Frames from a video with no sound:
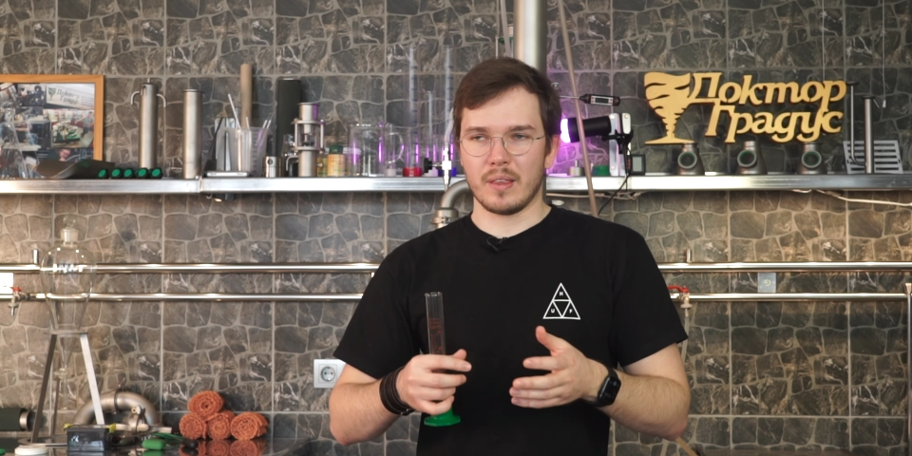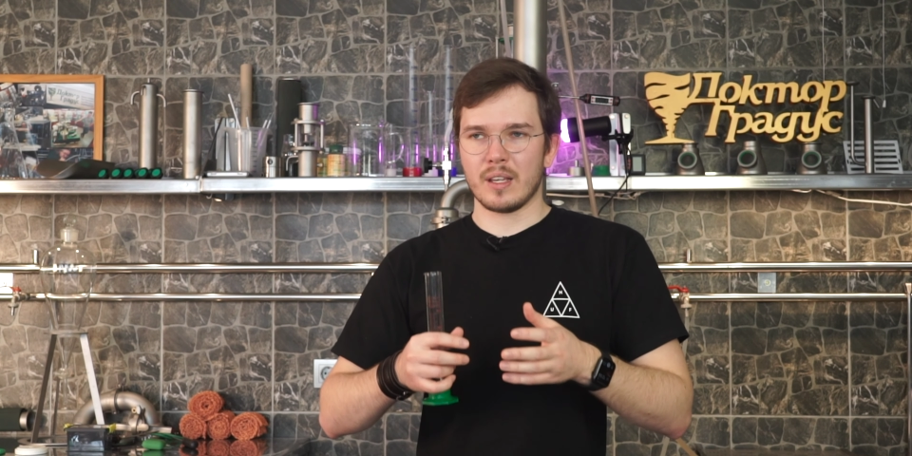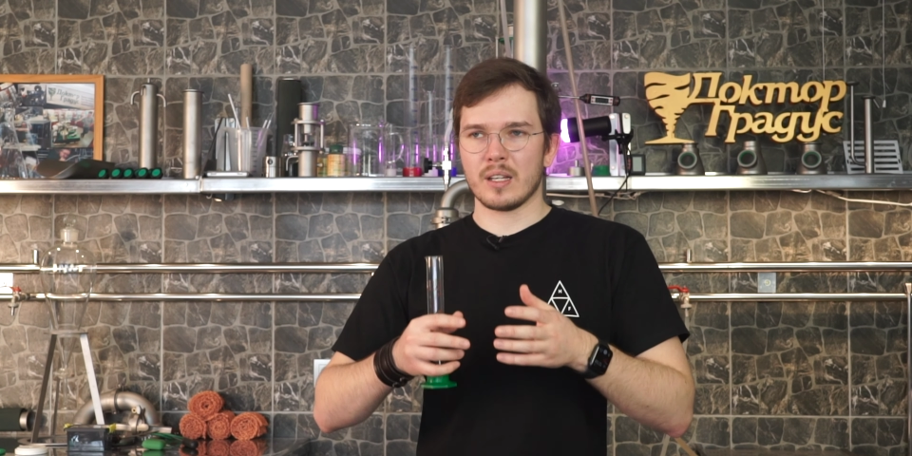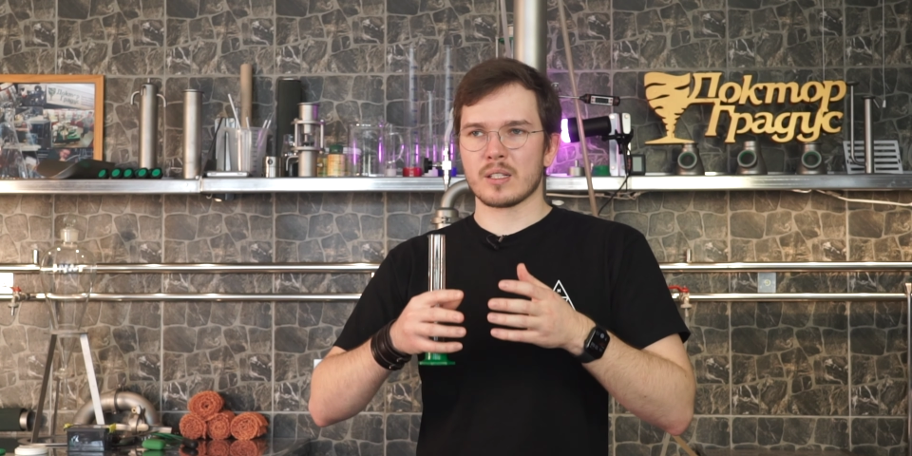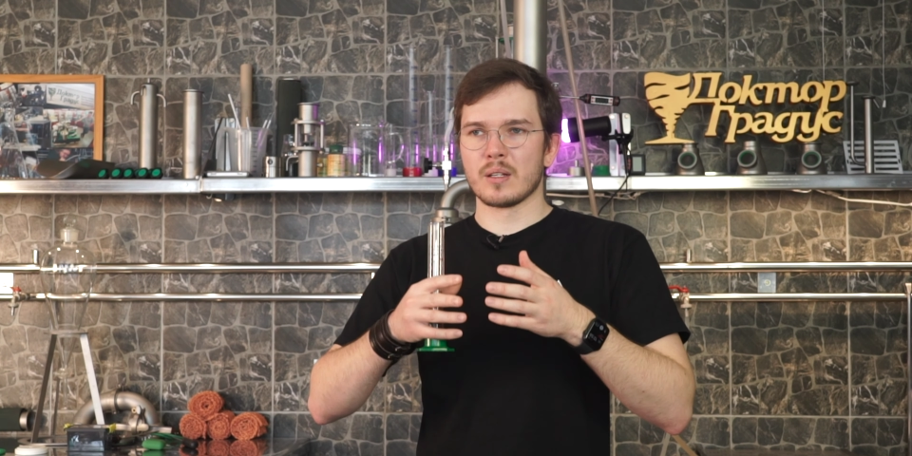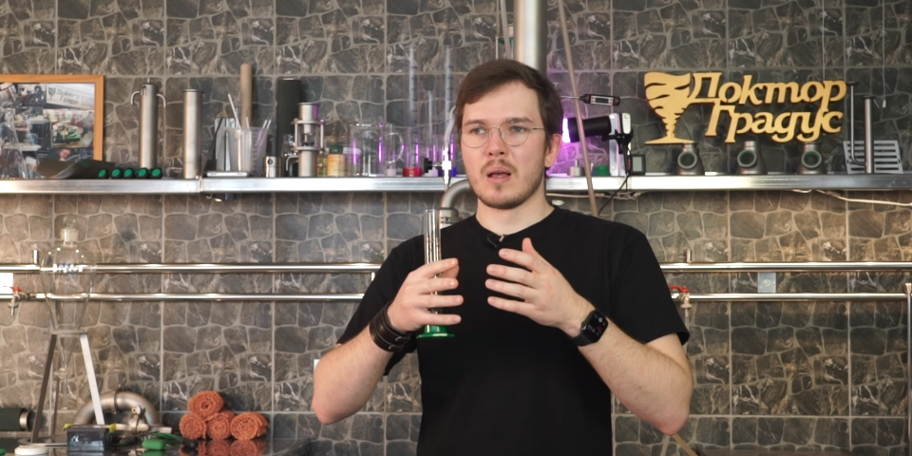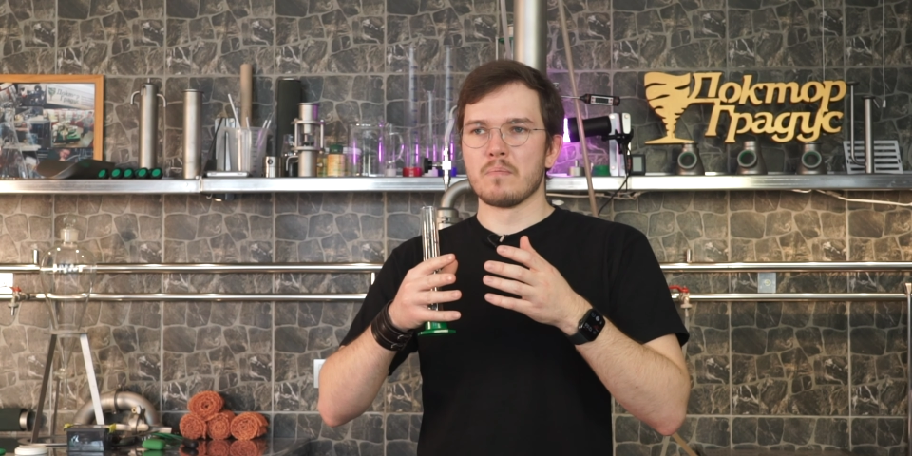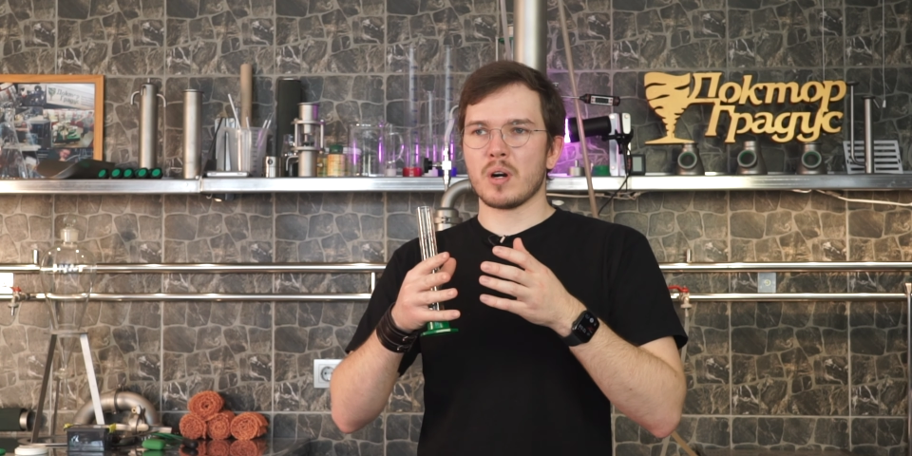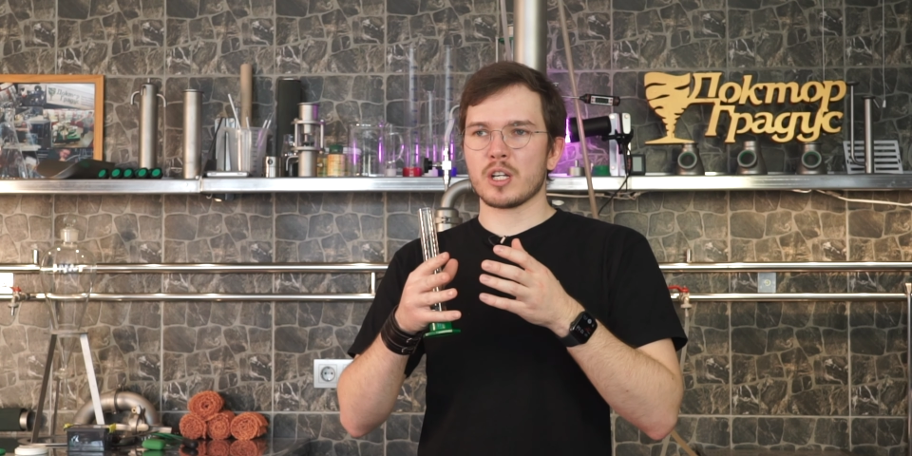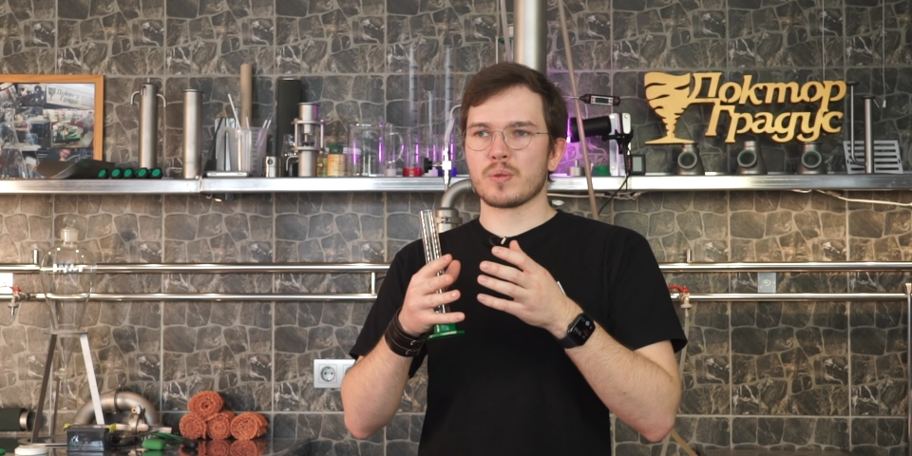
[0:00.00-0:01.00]
there's
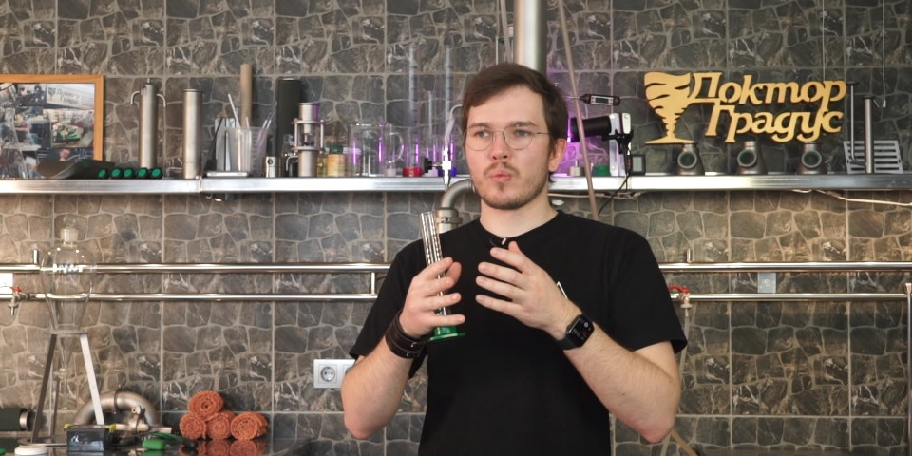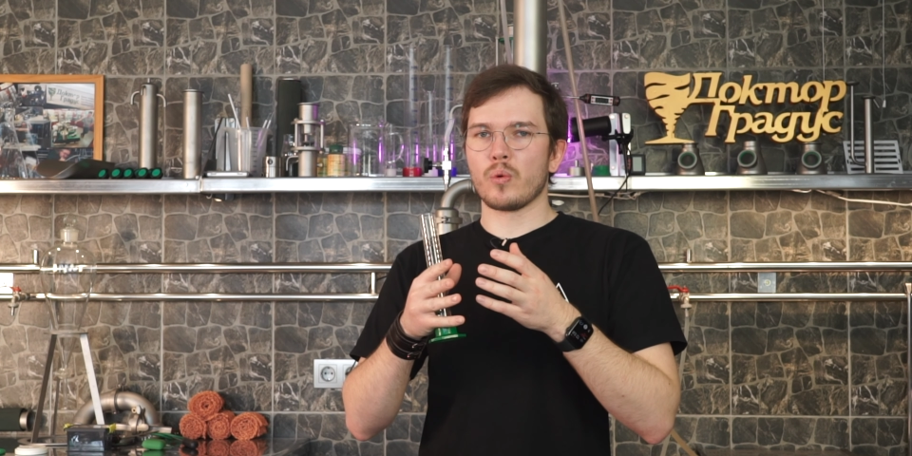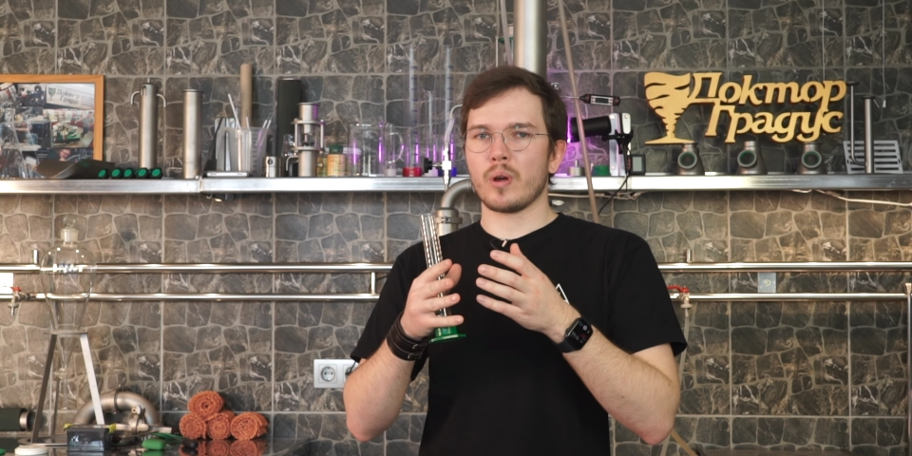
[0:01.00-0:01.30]
much more